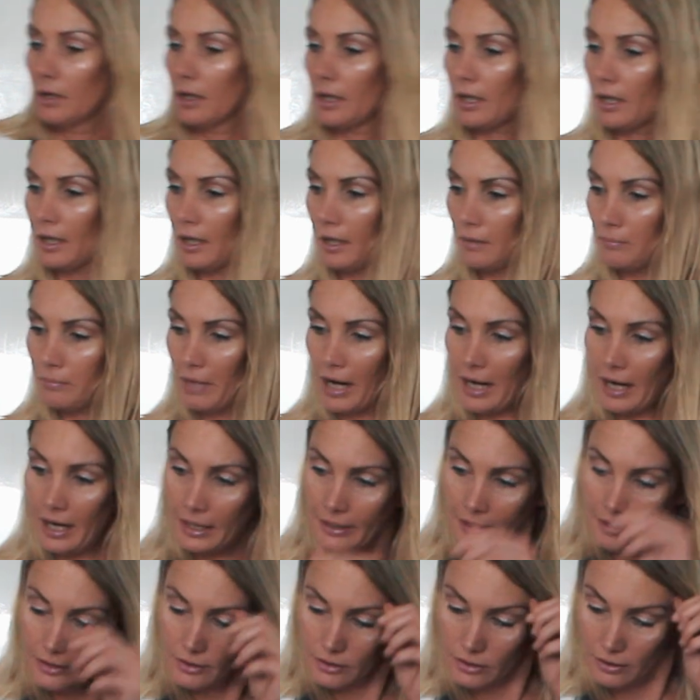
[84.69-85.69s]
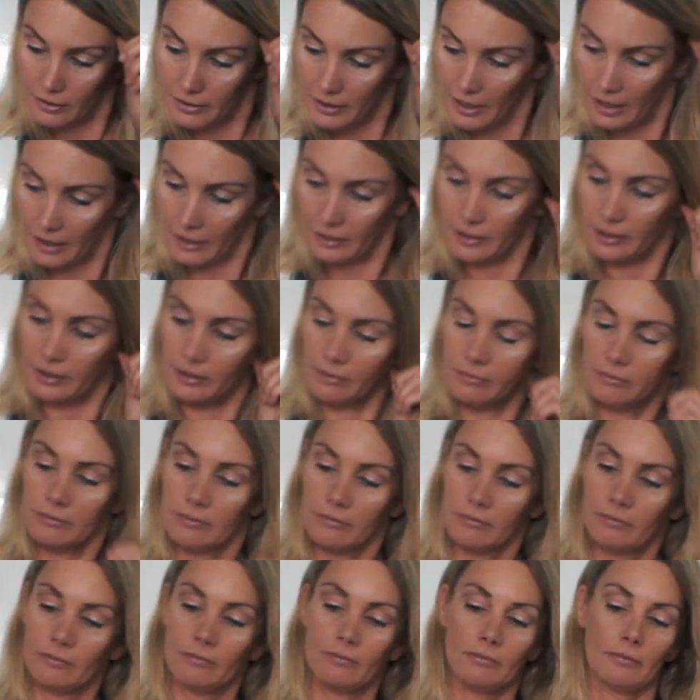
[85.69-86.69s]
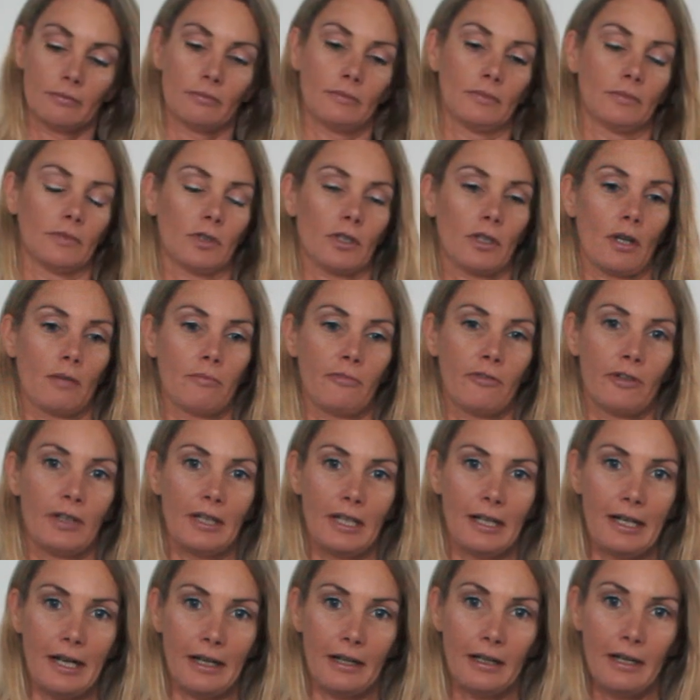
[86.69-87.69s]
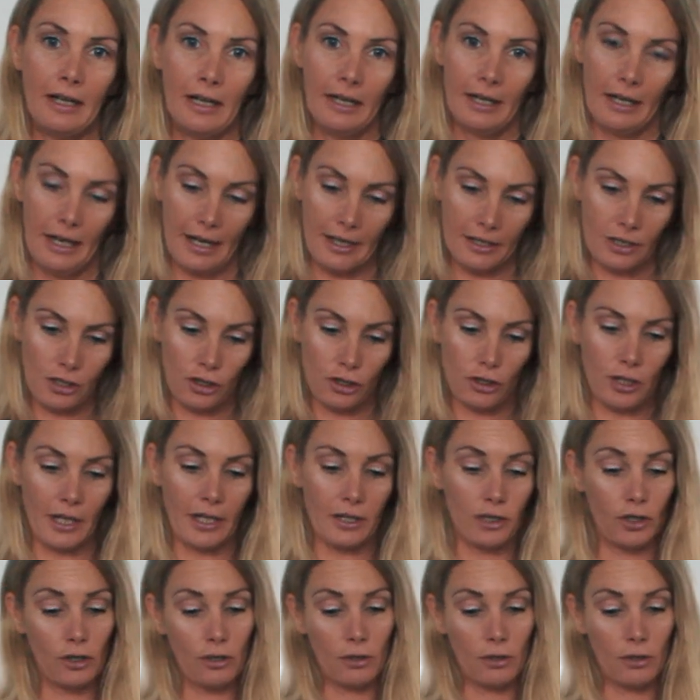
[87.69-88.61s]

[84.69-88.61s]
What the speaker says: adding to that some vanilla extract.